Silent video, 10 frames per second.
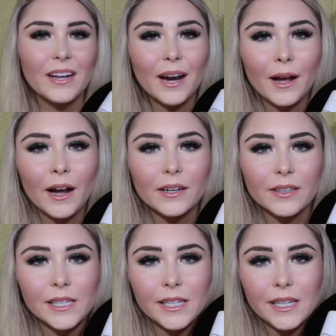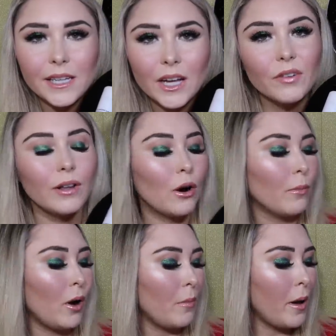then I got the Flower
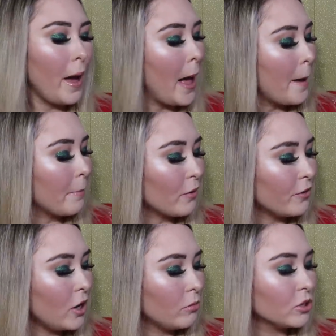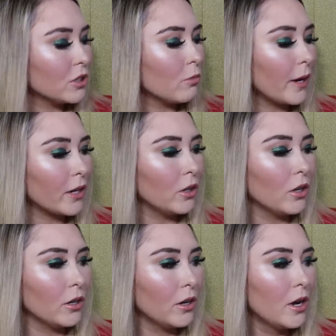Bomb perfume, just the
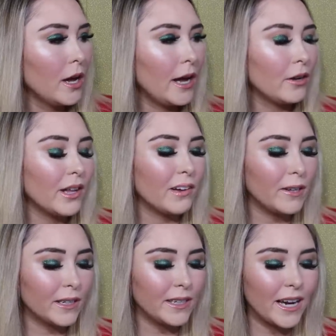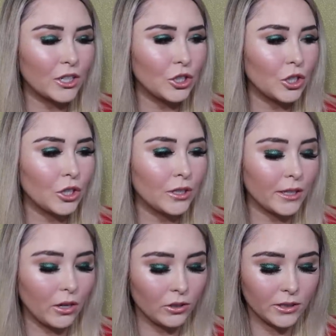regular. I know they have like nectar and
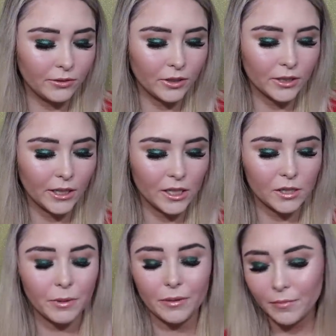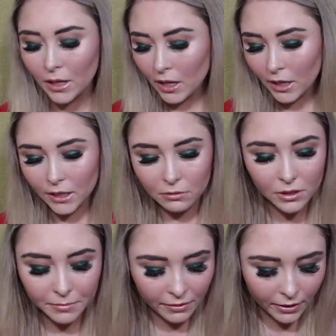like all these different scents, but this one's my